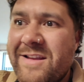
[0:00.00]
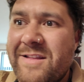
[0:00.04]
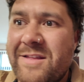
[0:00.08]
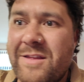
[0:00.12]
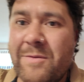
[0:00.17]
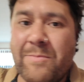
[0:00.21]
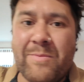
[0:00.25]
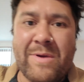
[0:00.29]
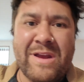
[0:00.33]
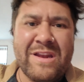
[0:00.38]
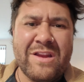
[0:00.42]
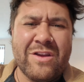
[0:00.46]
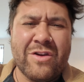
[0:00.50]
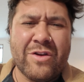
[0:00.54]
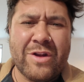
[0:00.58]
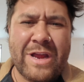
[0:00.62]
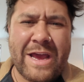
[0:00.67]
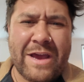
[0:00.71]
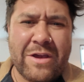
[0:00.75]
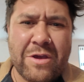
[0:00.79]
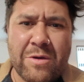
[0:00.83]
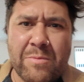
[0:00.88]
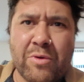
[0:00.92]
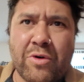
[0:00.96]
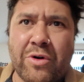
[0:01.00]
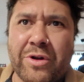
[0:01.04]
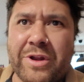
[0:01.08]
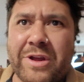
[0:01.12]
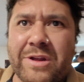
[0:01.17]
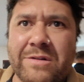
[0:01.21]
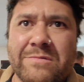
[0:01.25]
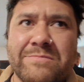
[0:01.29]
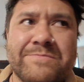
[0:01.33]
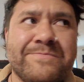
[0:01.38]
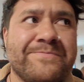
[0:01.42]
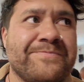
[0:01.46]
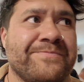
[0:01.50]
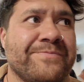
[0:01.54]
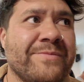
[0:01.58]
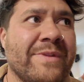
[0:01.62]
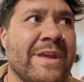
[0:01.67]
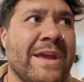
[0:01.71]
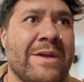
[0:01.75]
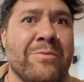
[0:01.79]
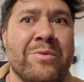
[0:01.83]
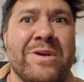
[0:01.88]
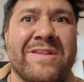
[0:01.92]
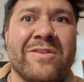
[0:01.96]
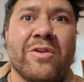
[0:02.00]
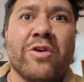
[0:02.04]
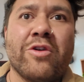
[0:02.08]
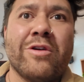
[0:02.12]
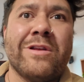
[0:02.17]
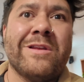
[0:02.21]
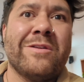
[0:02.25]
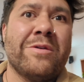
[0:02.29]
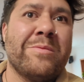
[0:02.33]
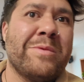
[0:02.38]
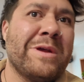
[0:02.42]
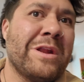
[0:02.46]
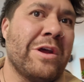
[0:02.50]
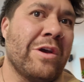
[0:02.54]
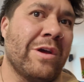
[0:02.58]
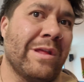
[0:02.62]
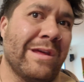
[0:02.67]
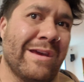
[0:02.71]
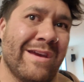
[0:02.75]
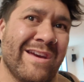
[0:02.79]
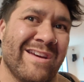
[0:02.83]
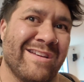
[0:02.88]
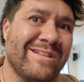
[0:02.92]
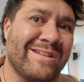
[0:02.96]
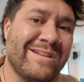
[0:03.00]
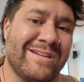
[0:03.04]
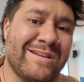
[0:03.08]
depending on how you poured it. And we saw a little bit earlier